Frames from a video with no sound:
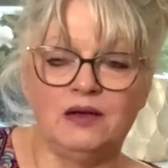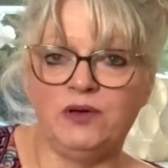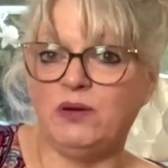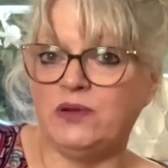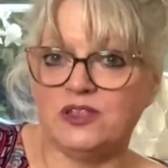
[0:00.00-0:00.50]

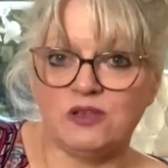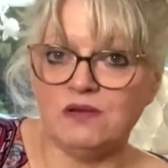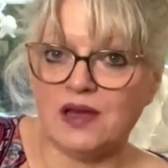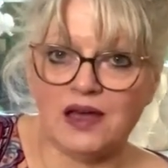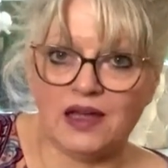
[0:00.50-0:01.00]
You wouldn't do
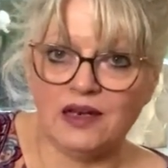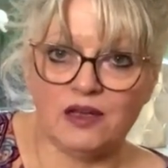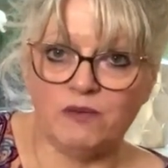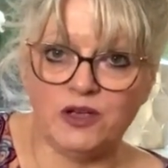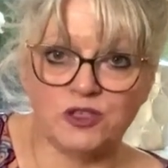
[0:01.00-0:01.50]
that in a
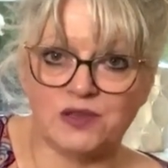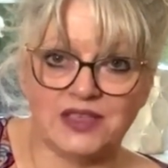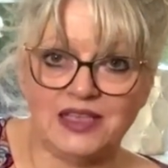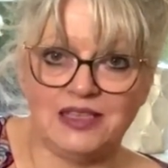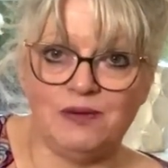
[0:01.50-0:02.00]
commercial
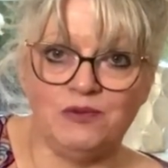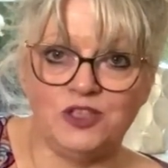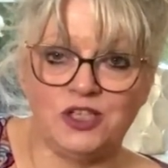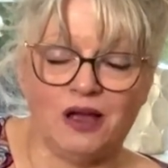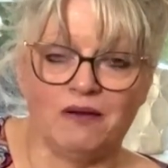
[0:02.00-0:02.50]
setting,
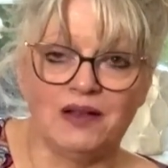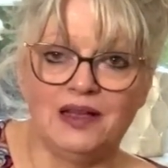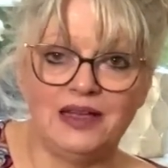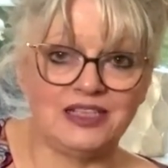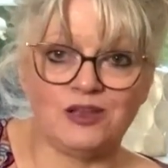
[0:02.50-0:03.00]
would you?
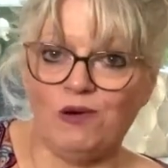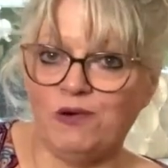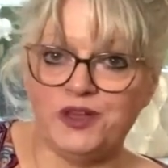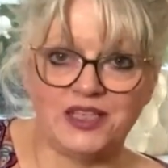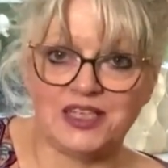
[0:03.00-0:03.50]
It's got
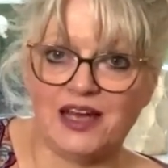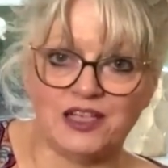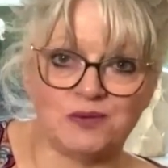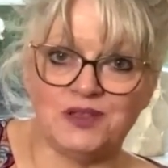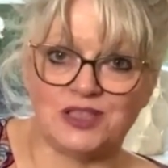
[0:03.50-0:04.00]
all the
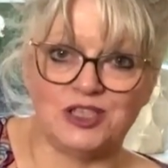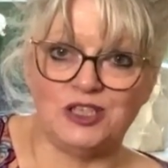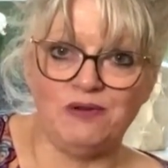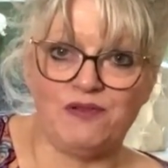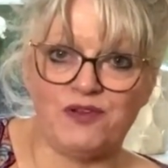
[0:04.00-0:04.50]
attachments to
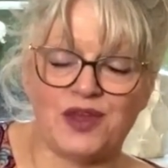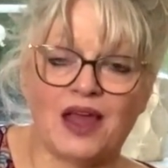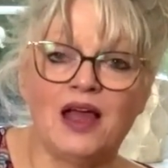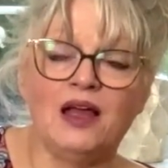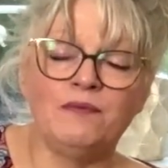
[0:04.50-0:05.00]
do
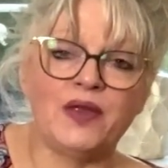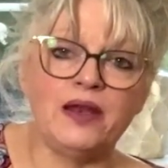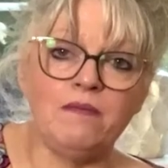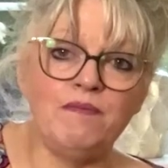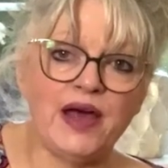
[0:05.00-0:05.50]
everything.
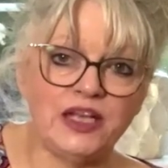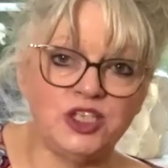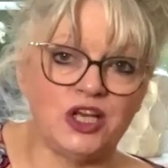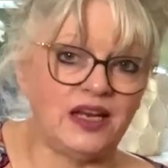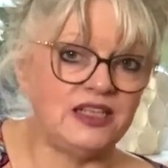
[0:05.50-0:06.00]
And I
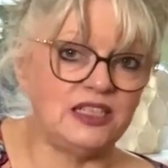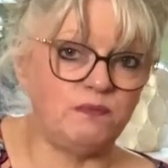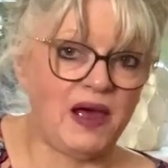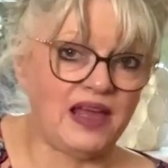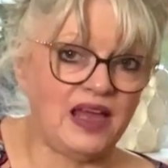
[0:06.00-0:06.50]
imagine it does
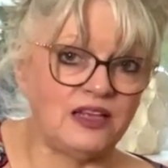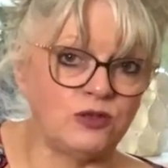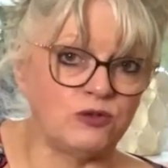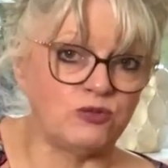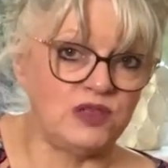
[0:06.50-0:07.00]
bag
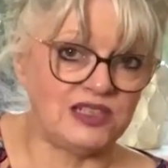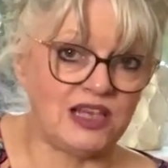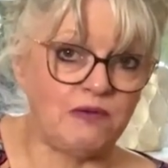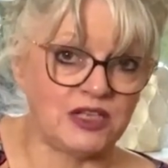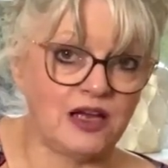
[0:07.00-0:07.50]
handles with the
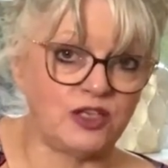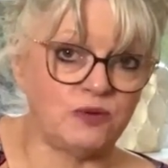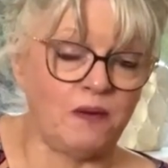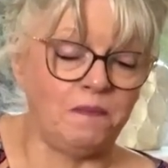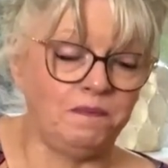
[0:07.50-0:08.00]
same
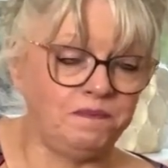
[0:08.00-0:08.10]
attachment.